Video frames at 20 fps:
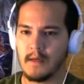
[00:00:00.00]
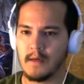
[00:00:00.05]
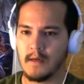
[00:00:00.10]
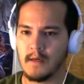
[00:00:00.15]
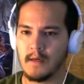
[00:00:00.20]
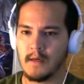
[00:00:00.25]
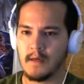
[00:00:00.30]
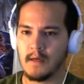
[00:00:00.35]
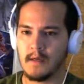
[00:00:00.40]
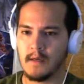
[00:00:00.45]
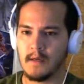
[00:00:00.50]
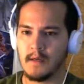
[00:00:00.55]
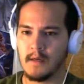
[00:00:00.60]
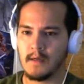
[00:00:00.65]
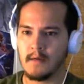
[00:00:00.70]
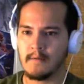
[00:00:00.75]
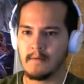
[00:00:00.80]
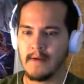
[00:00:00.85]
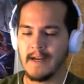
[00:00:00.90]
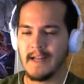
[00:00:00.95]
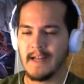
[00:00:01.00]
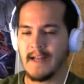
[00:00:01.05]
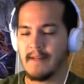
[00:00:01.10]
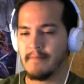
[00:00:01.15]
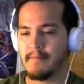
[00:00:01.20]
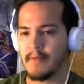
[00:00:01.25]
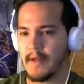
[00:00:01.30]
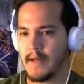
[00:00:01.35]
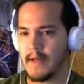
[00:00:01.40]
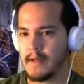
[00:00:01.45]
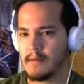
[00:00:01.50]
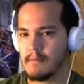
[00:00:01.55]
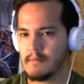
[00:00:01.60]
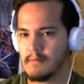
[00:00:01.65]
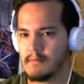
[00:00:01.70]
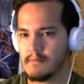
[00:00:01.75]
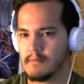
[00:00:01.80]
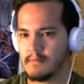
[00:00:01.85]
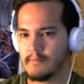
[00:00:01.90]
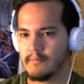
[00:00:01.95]
Uh, rank A play.
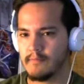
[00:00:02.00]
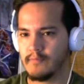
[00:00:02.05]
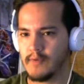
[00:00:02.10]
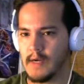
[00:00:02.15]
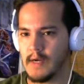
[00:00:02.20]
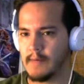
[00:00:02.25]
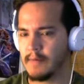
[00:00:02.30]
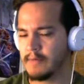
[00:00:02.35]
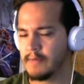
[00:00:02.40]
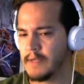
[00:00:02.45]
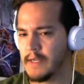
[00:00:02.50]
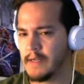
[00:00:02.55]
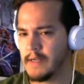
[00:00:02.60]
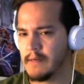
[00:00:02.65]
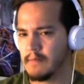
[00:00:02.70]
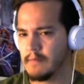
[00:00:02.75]
Probably.